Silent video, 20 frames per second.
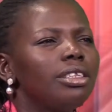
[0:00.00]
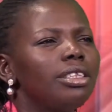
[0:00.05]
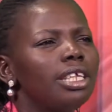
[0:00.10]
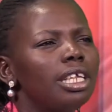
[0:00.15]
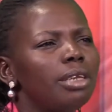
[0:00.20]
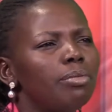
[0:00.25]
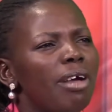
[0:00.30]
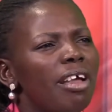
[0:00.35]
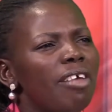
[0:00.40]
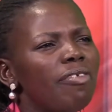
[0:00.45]

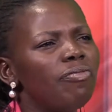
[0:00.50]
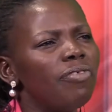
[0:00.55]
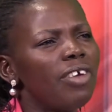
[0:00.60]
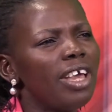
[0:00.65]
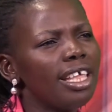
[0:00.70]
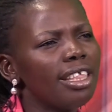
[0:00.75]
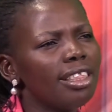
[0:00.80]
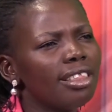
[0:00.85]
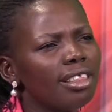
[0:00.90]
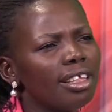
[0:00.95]
Did my
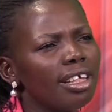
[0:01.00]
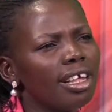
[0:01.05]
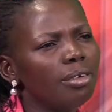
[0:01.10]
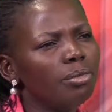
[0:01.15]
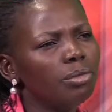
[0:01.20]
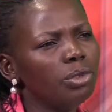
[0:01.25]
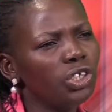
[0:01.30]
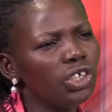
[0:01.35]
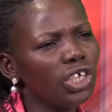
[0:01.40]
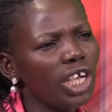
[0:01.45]

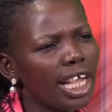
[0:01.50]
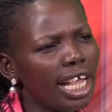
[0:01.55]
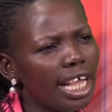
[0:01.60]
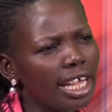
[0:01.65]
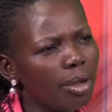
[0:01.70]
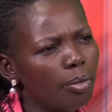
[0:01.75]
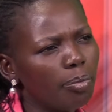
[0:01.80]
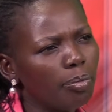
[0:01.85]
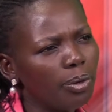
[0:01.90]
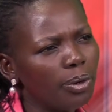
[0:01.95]
faith shake
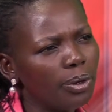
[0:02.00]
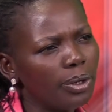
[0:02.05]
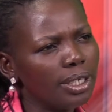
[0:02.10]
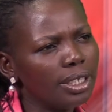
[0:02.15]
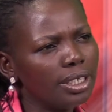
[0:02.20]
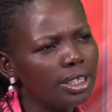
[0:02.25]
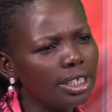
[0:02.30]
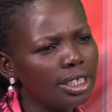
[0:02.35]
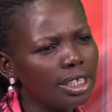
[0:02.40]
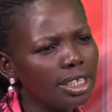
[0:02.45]
at a
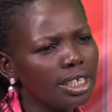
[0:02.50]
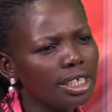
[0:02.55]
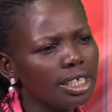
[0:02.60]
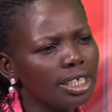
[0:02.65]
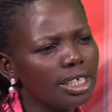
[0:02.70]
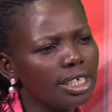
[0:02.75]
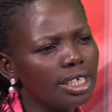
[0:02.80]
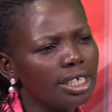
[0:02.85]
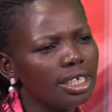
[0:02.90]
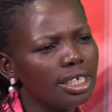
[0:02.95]
point?
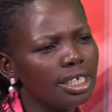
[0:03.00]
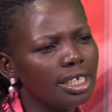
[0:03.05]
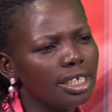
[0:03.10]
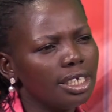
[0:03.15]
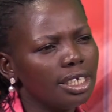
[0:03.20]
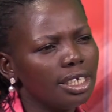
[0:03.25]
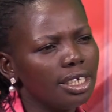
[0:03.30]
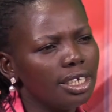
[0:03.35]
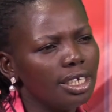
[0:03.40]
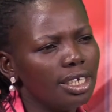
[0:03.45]

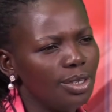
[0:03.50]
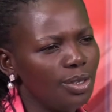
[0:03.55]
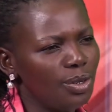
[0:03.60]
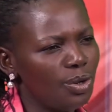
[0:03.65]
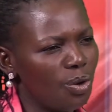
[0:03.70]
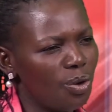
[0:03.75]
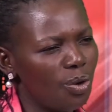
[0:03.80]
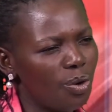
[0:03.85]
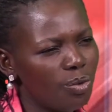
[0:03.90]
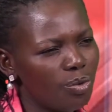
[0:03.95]

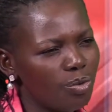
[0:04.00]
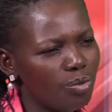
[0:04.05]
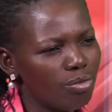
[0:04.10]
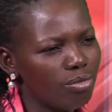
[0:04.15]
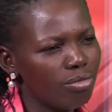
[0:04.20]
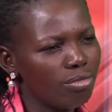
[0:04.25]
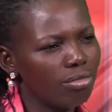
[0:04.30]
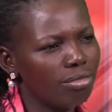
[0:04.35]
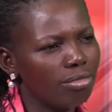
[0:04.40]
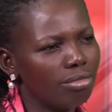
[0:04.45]
No.
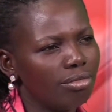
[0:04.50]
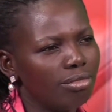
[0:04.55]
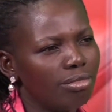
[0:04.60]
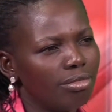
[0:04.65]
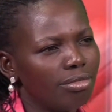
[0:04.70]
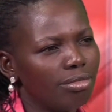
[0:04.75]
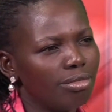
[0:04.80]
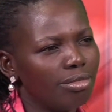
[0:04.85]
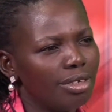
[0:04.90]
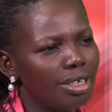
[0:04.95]

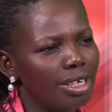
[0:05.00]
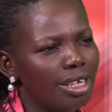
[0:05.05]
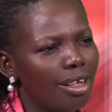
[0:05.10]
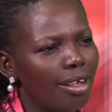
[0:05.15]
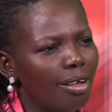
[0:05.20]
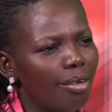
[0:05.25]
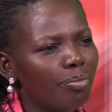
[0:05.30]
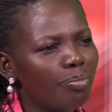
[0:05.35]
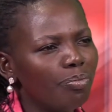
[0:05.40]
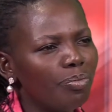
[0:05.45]

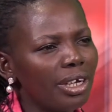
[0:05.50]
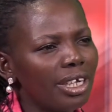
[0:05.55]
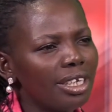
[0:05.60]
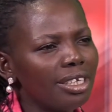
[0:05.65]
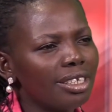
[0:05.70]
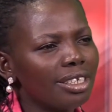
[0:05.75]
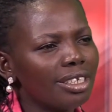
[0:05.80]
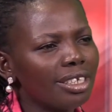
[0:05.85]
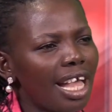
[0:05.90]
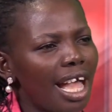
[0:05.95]

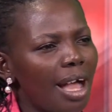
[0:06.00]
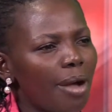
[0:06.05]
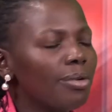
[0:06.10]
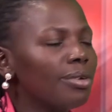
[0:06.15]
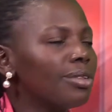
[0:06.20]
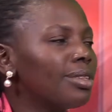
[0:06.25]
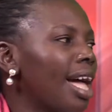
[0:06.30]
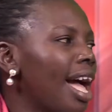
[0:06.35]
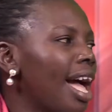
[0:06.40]
But I was